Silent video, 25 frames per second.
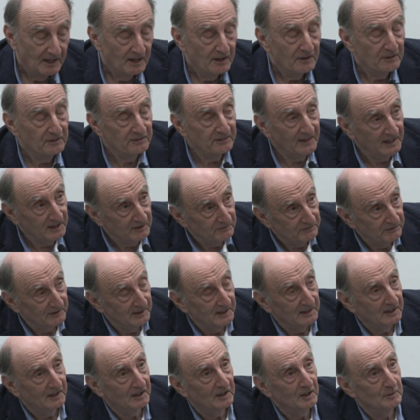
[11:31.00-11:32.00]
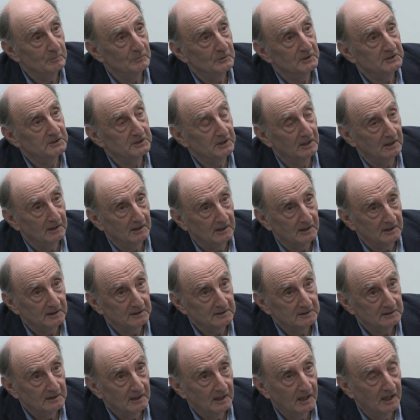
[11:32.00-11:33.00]
thankfully I'm retired,
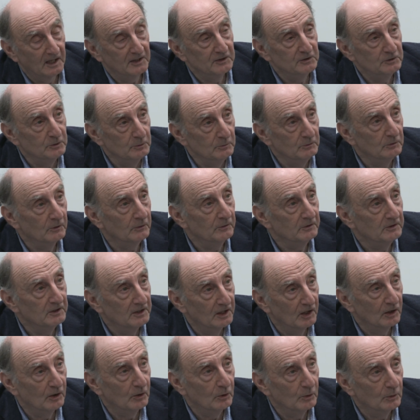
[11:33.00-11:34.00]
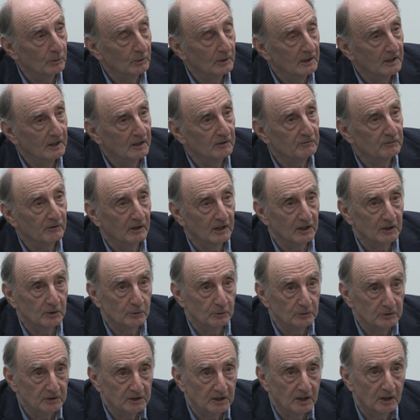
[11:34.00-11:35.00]
I do not know if I
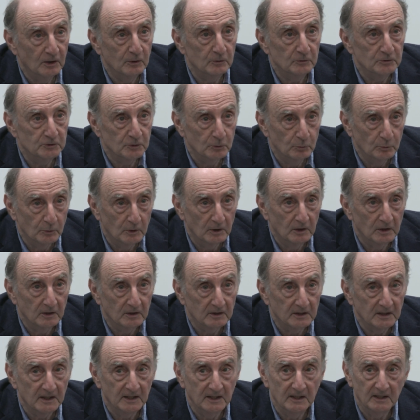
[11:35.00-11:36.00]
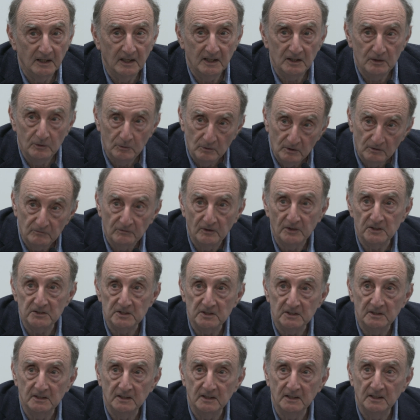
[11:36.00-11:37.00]
could go to work in a
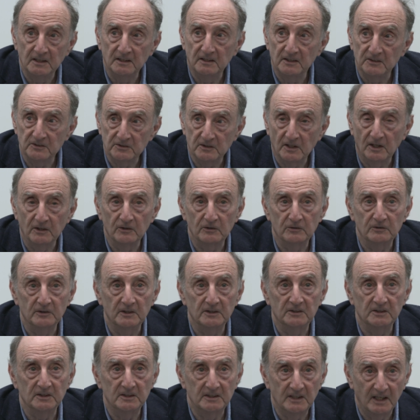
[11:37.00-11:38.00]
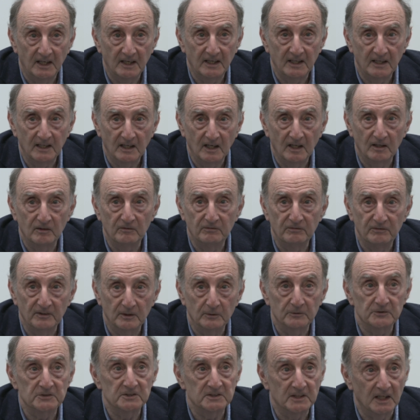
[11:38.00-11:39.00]
university in this country today and
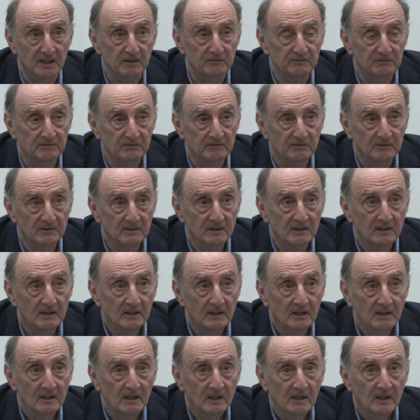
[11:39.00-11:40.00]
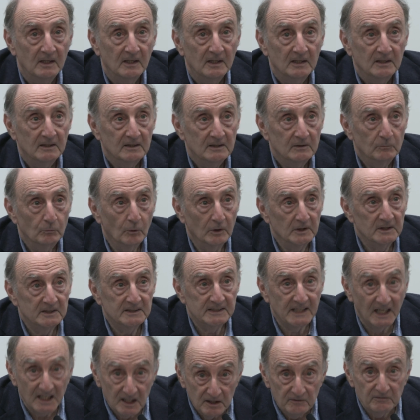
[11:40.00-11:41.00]
feel safe. What
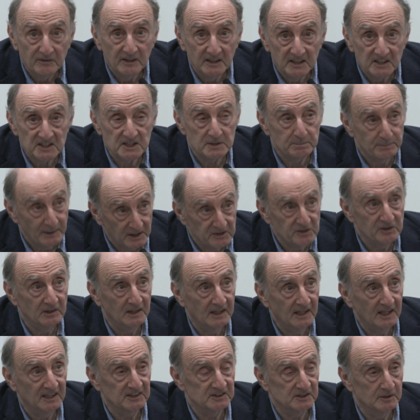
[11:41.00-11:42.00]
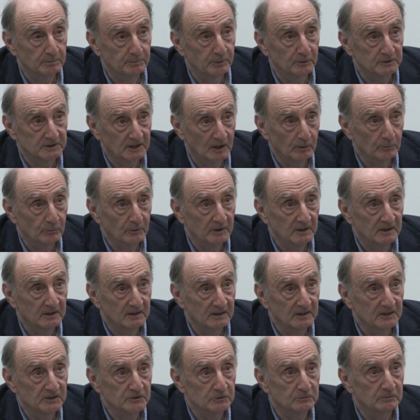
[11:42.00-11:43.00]
David especially has to put up with
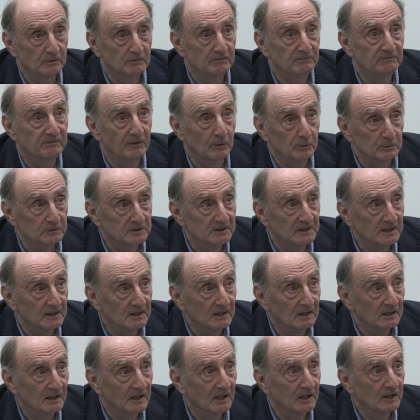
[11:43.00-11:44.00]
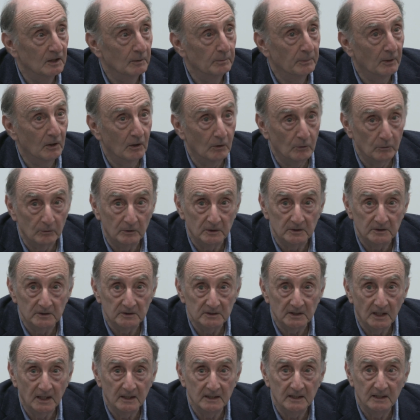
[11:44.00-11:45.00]
is revolting and abhorrent,
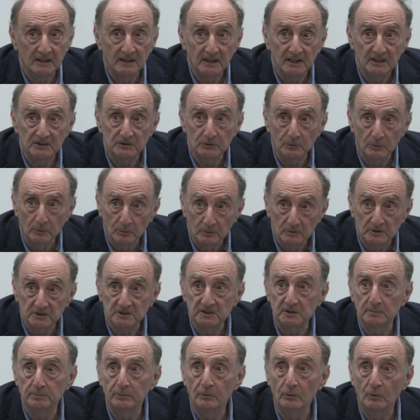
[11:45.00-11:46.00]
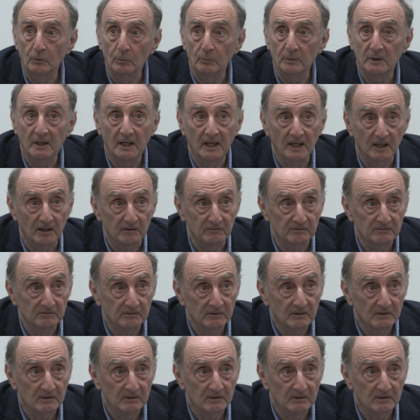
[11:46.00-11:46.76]
and he needs all the support we have.